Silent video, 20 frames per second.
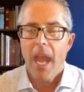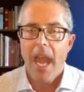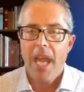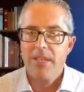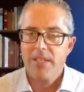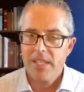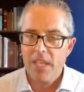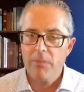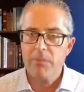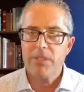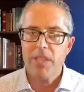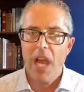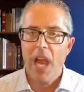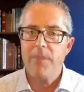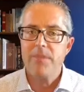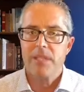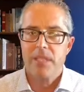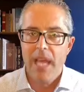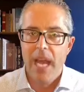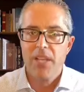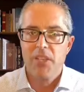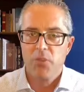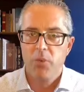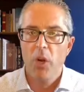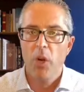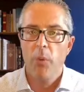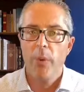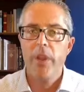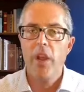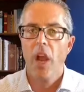And sometimes that's
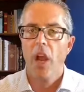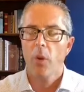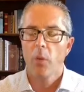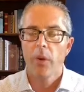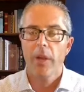where we are.